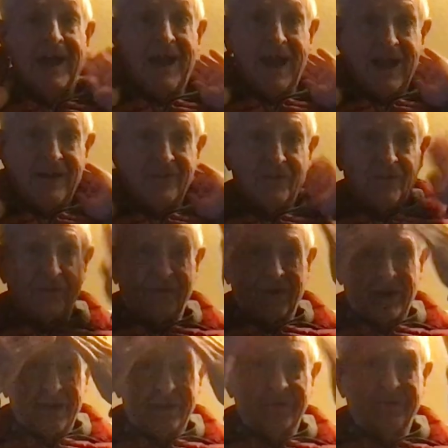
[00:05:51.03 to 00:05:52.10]
and those
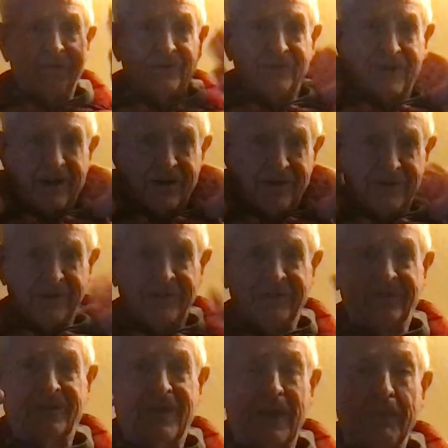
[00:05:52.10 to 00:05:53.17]
other two areas I